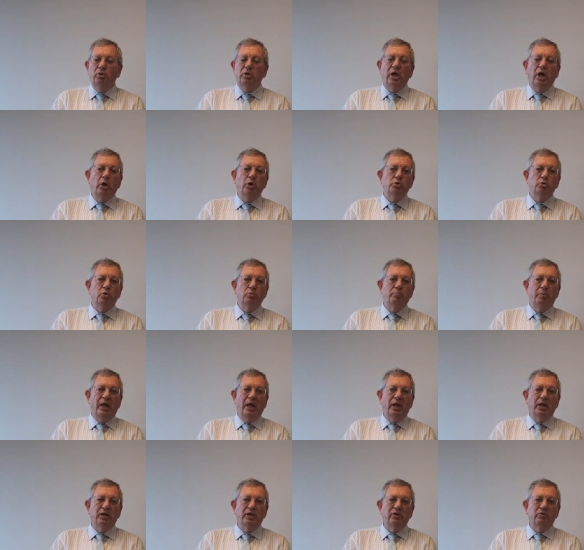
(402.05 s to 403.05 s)
go to a
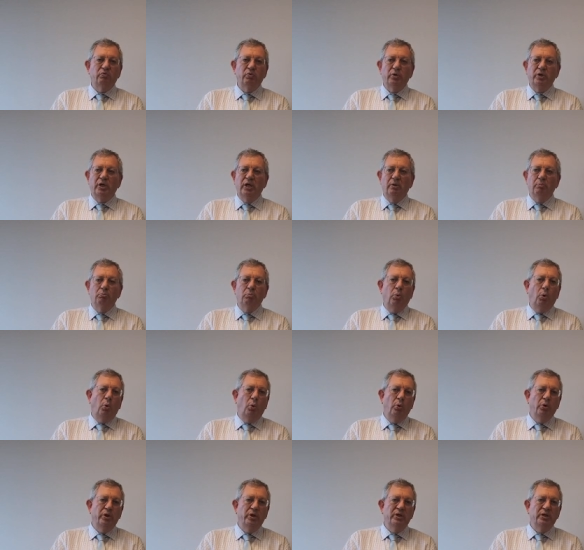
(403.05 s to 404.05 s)
ballot if we get
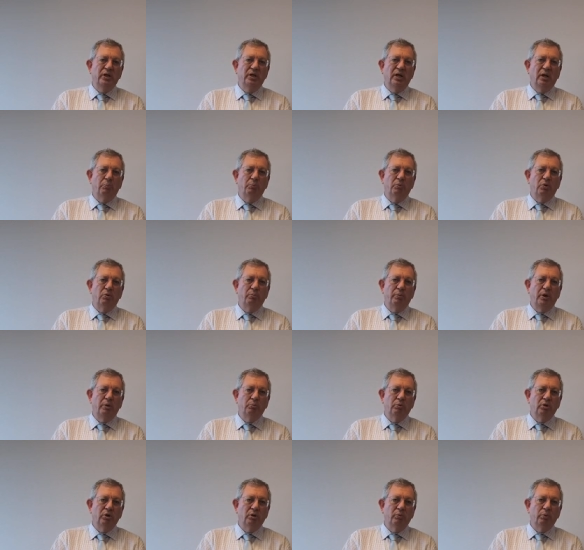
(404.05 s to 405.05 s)
more than the number of
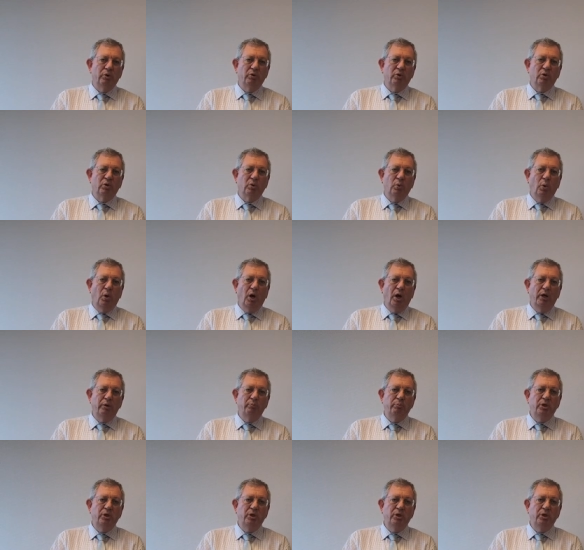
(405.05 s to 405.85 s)
people that we require